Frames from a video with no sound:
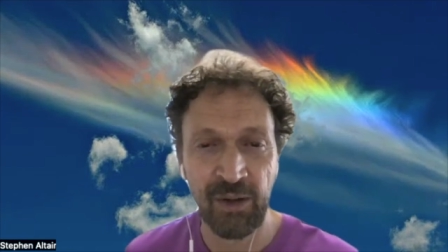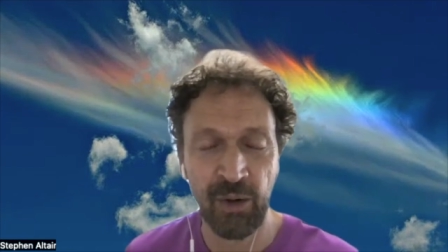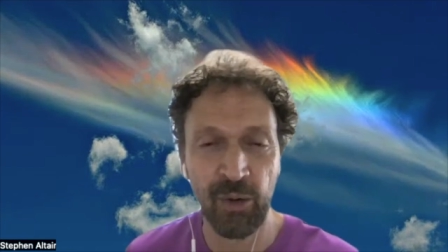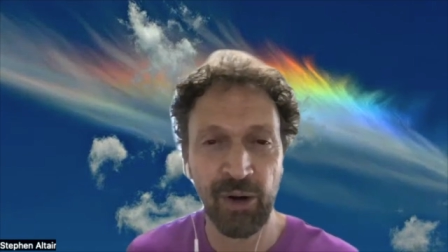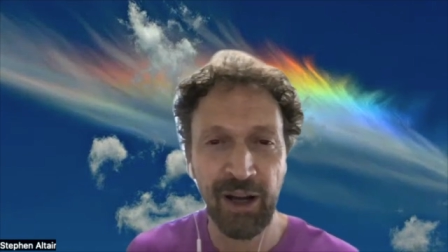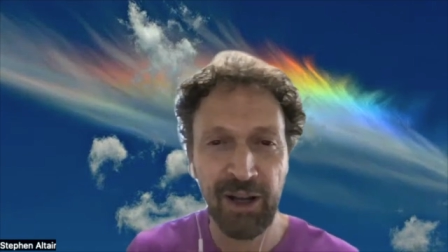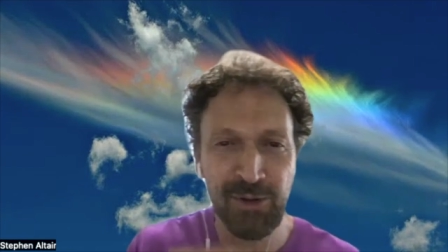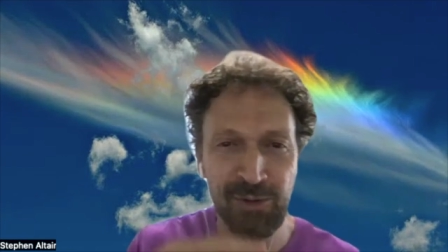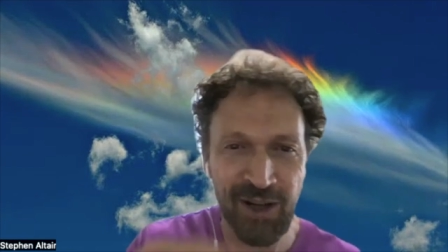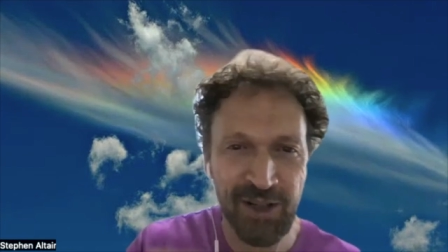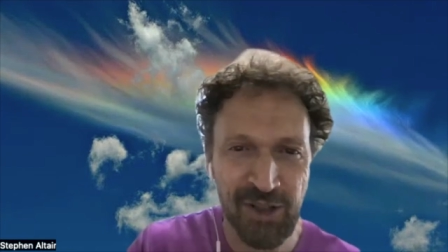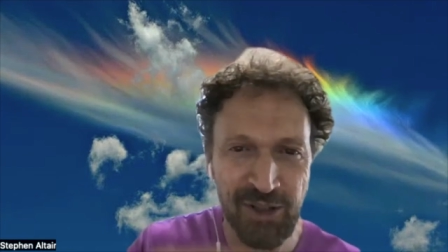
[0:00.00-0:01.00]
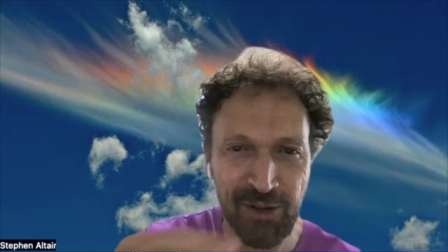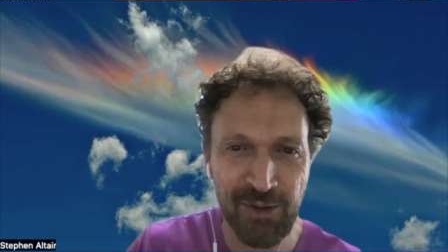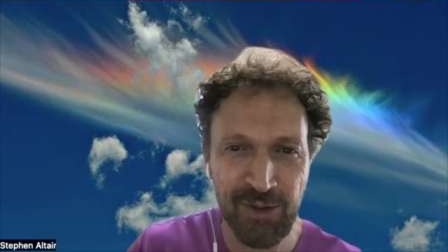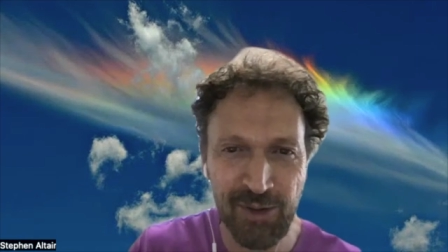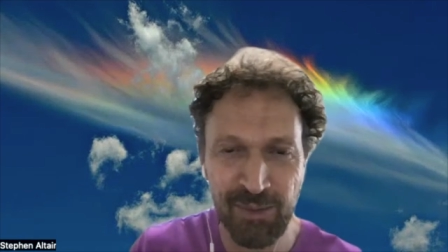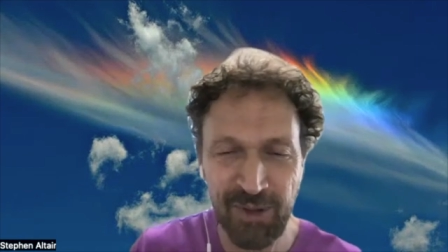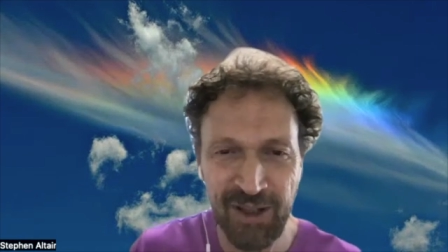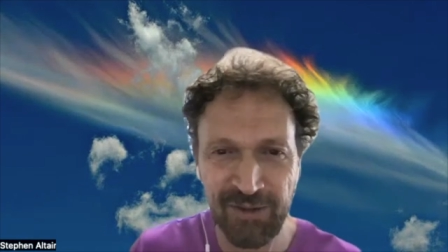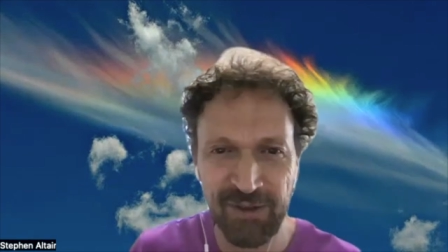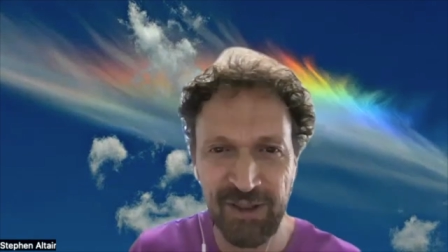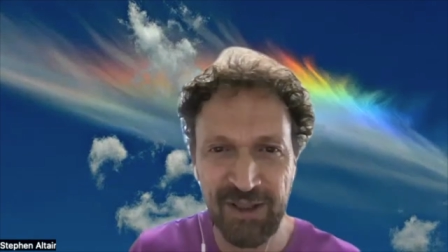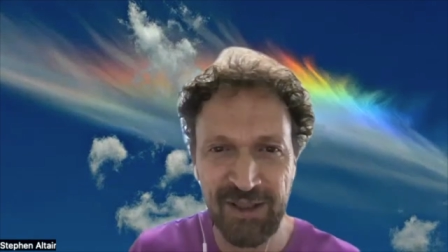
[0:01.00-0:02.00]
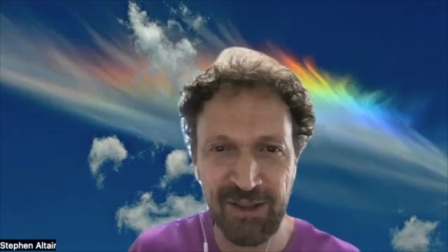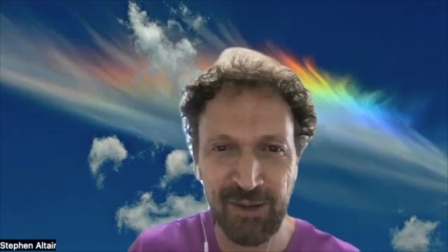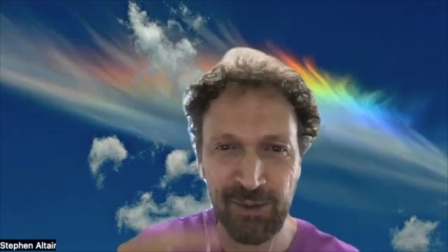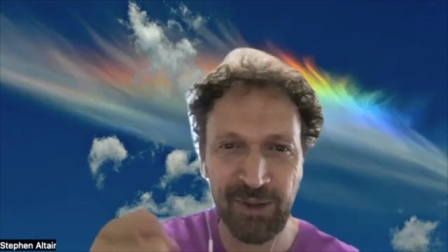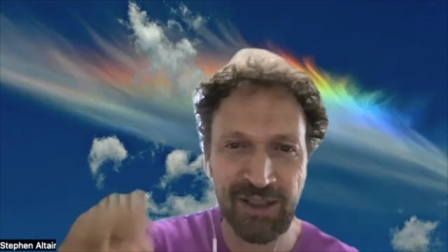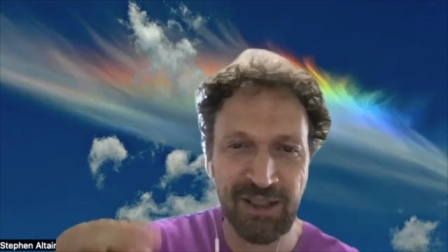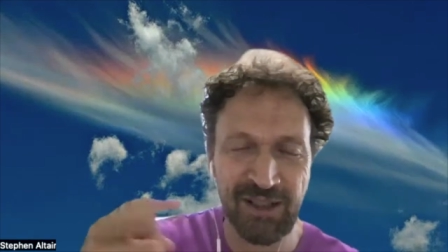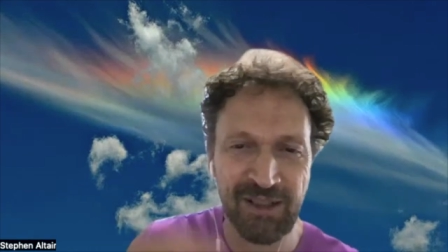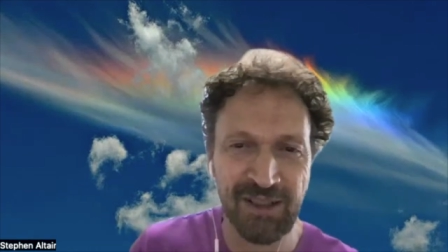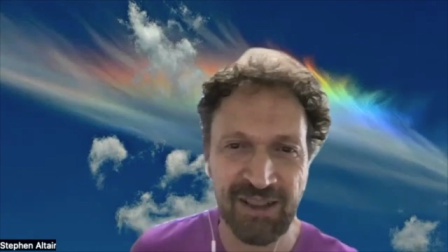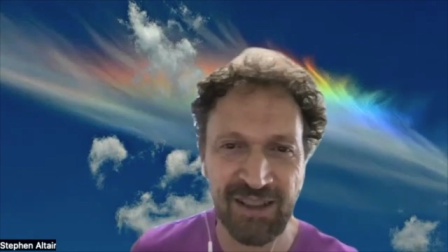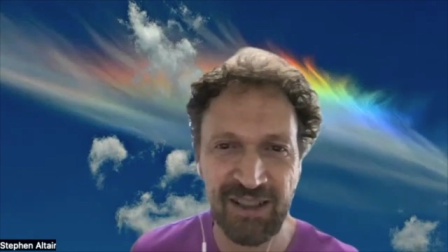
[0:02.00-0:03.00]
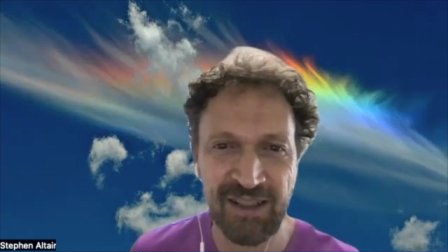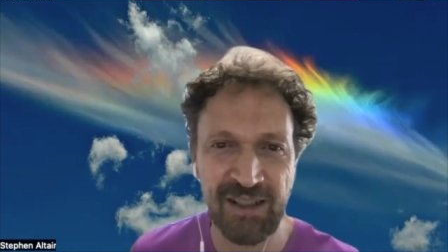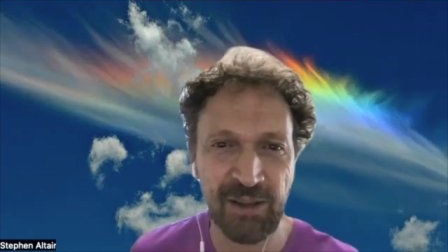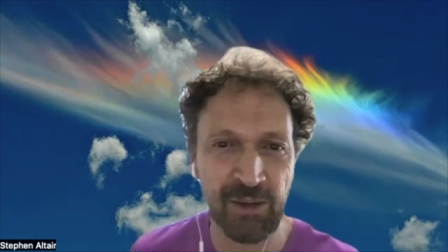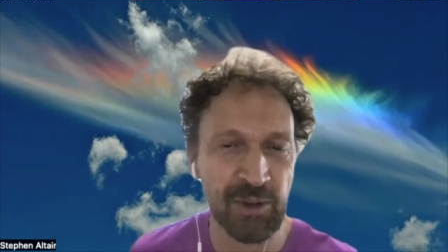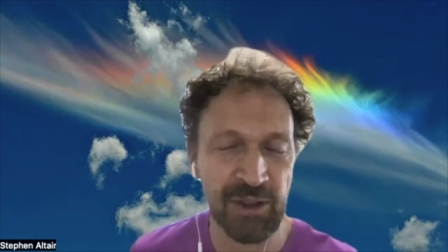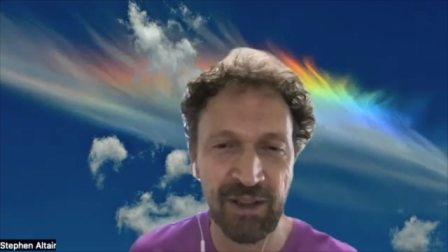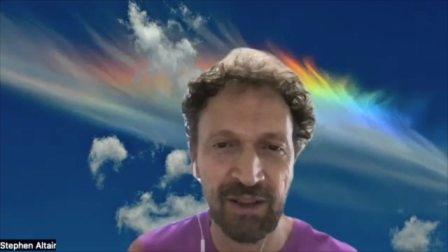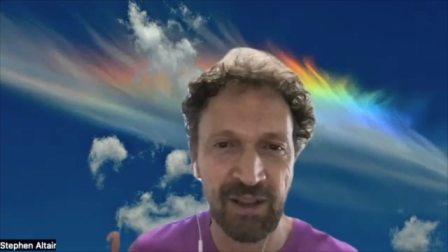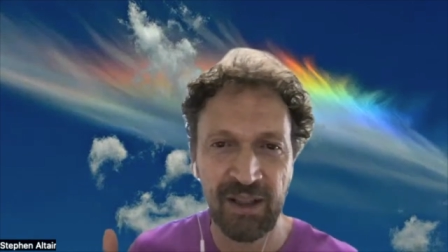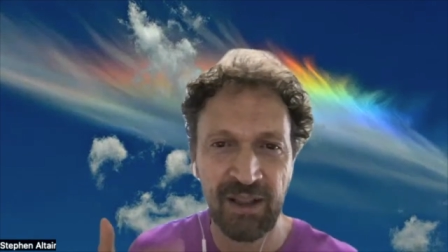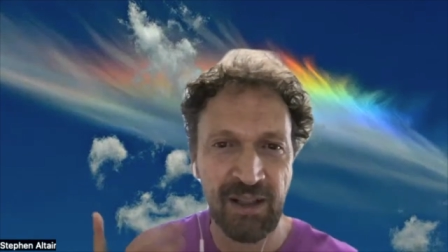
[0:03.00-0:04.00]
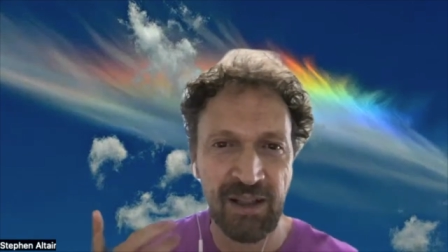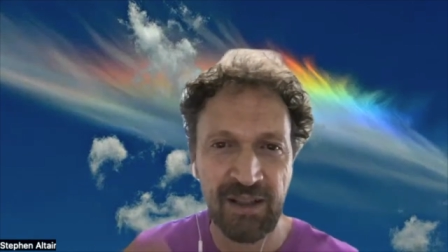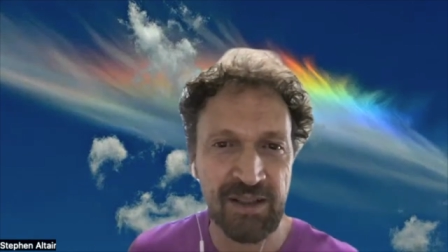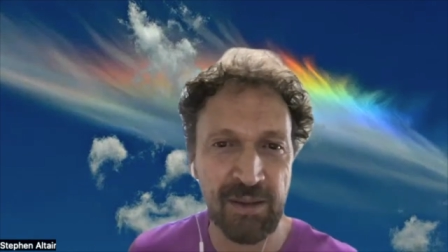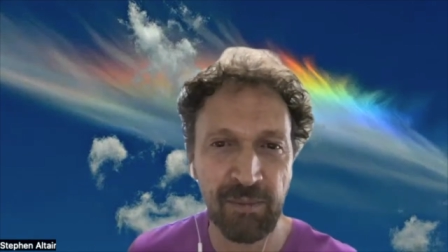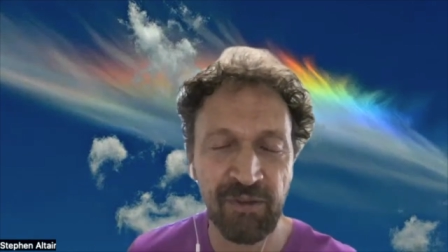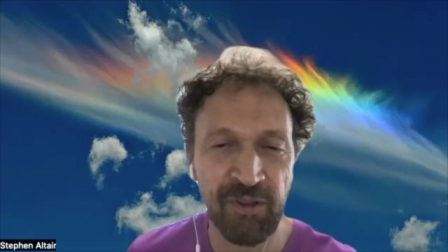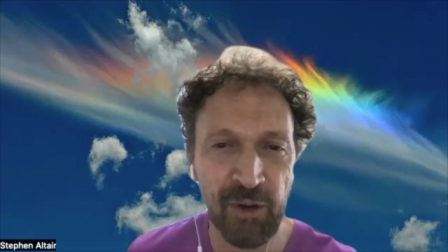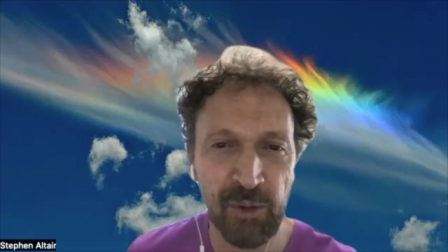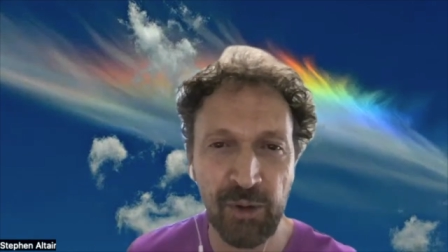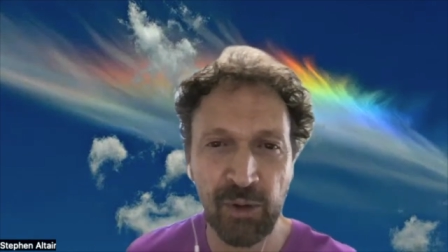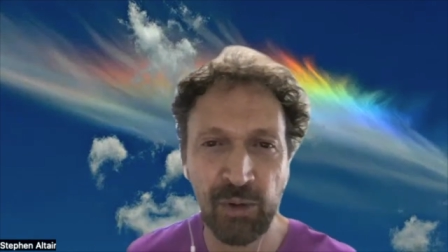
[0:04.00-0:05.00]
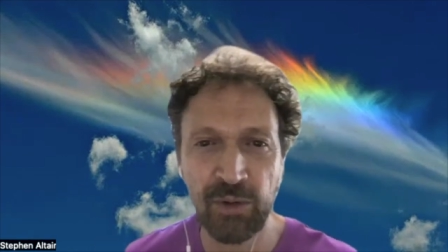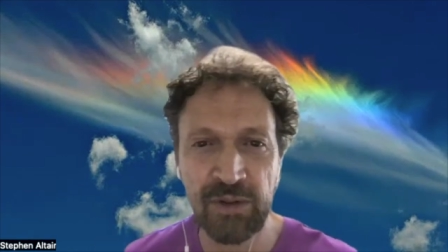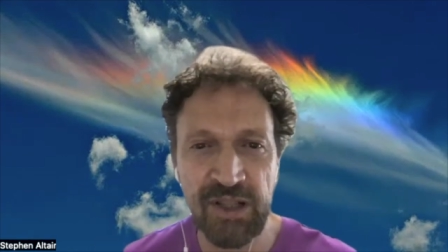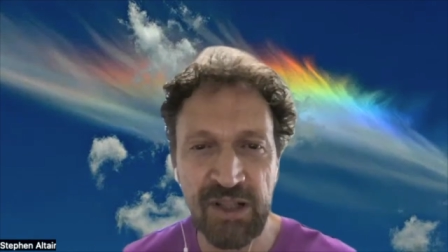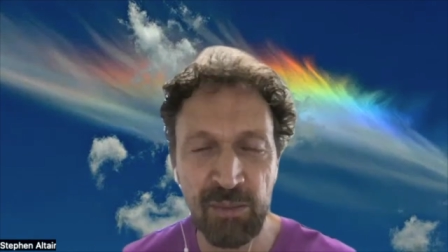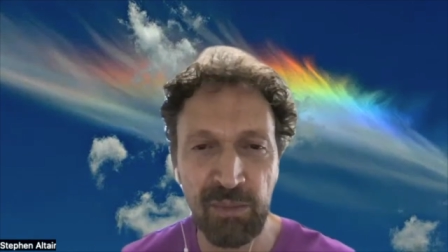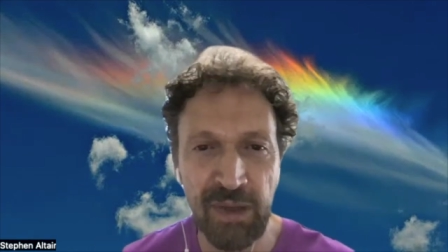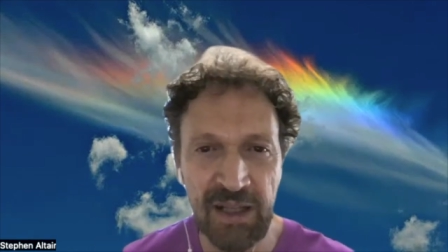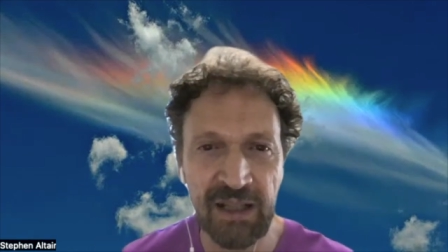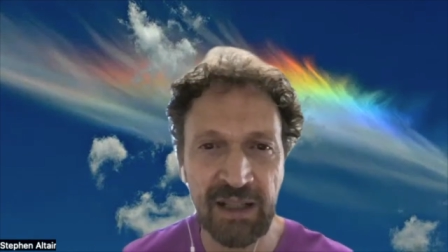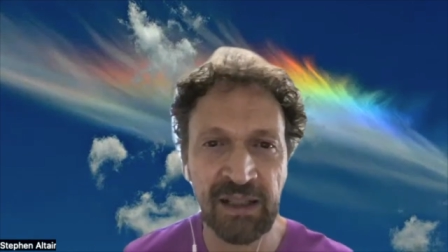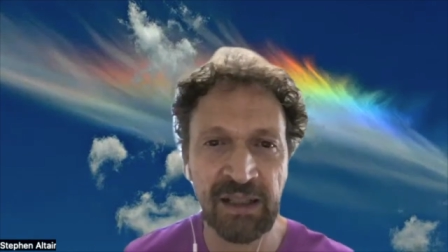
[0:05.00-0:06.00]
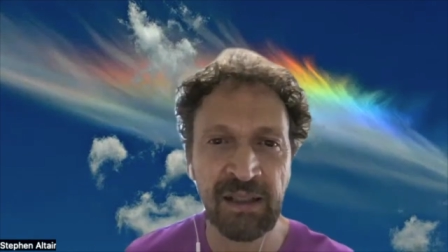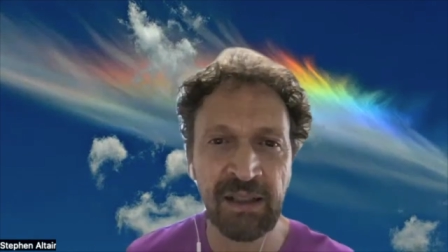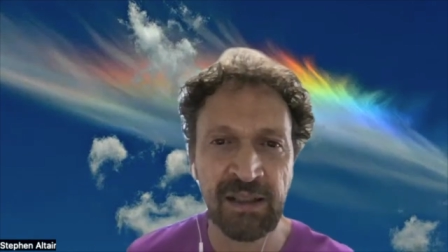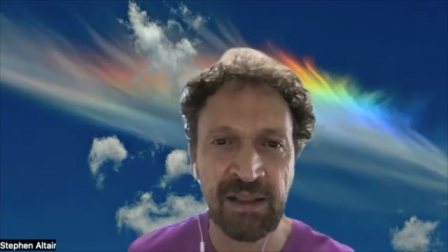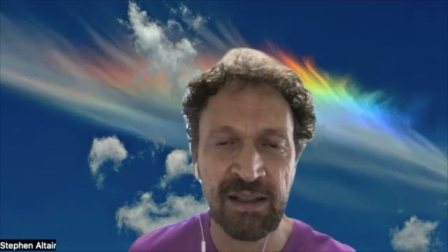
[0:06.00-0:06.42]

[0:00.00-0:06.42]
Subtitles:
Or are you rushing through your breakfast in order to deal with some phone call, some meeting,